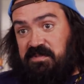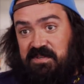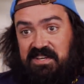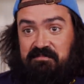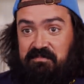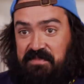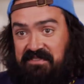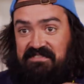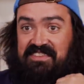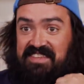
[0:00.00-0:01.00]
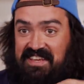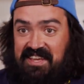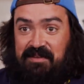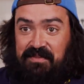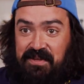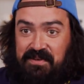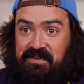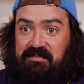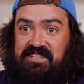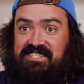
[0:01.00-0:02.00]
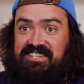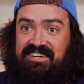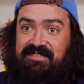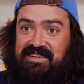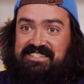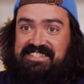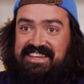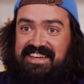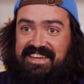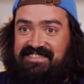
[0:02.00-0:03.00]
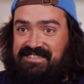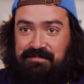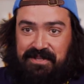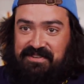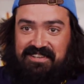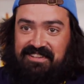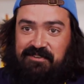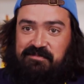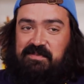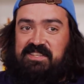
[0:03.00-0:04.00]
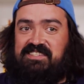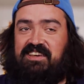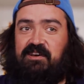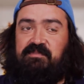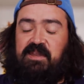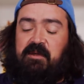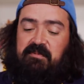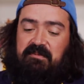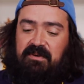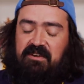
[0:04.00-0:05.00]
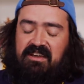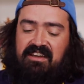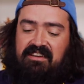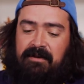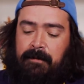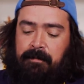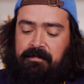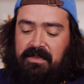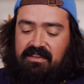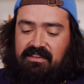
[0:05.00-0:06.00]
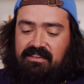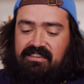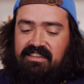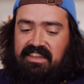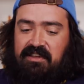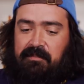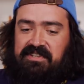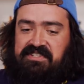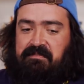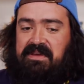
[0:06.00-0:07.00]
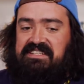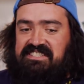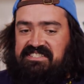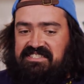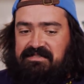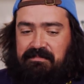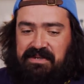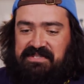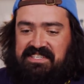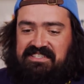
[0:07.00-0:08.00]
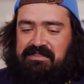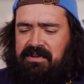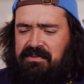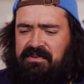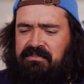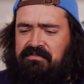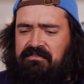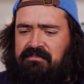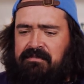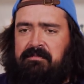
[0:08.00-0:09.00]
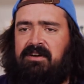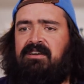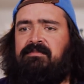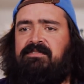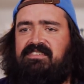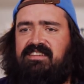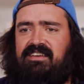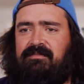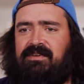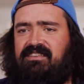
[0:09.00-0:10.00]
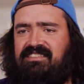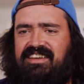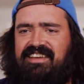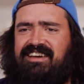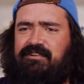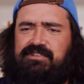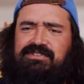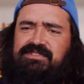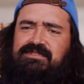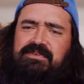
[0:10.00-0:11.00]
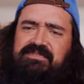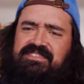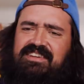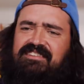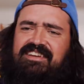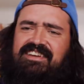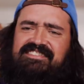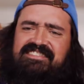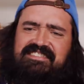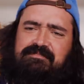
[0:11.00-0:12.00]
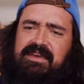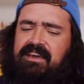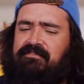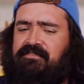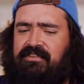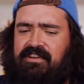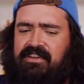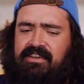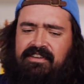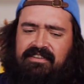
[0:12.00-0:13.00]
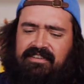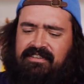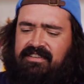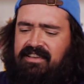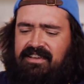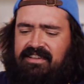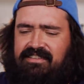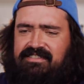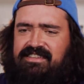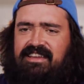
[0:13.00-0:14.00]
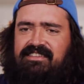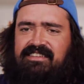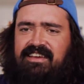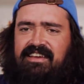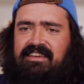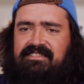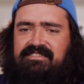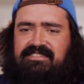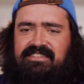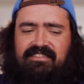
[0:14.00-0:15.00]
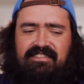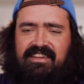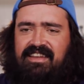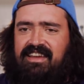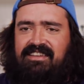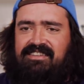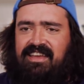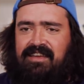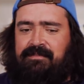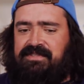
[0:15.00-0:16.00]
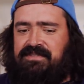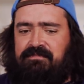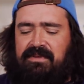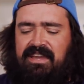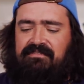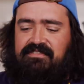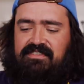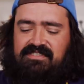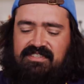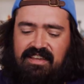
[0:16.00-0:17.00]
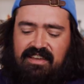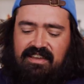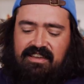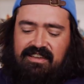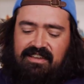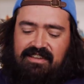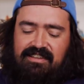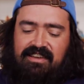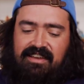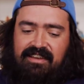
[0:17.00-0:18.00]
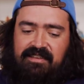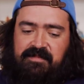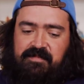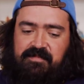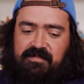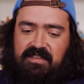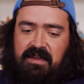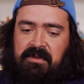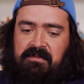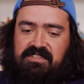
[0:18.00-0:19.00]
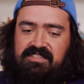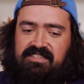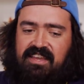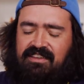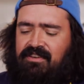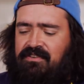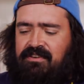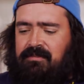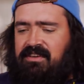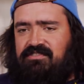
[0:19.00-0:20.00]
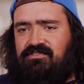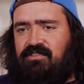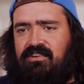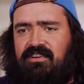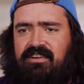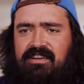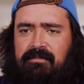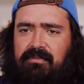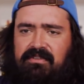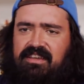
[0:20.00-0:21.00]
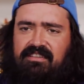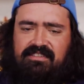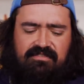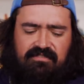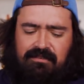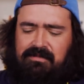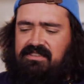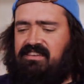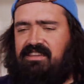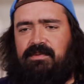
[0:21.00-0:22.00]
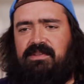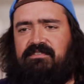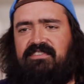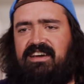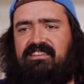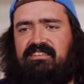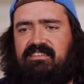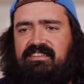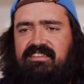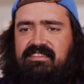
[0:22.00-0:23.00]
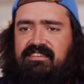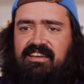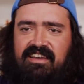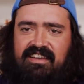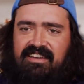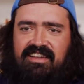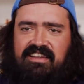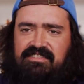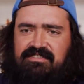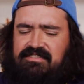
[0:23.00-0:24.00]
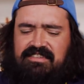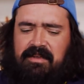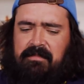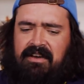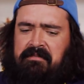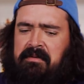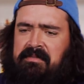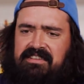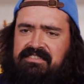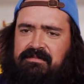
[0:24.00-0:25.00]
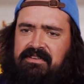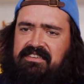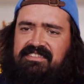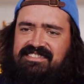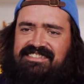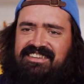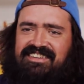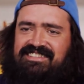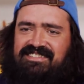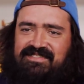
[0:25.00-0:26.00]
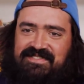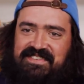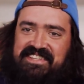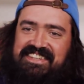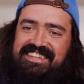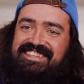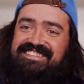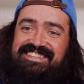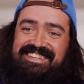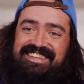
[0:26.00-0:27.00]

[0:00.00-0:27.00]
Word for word: So I'd puff the thing and blow it in my shirt a bunch of times and blow it all over myself. And I remember, uh, getting a bunch of messages and post-its in my room from my mom one day about like how I shouldn't smoke cigarettes, it's bad for you, and right. these anti-cigarette ad tapes and pamphlets. And uh, I remember just like going to my drawer and I pulled out this film container with a fat nug in it. And I just was like, Mom, I'm not smoking cigarettes, I'm smoking this.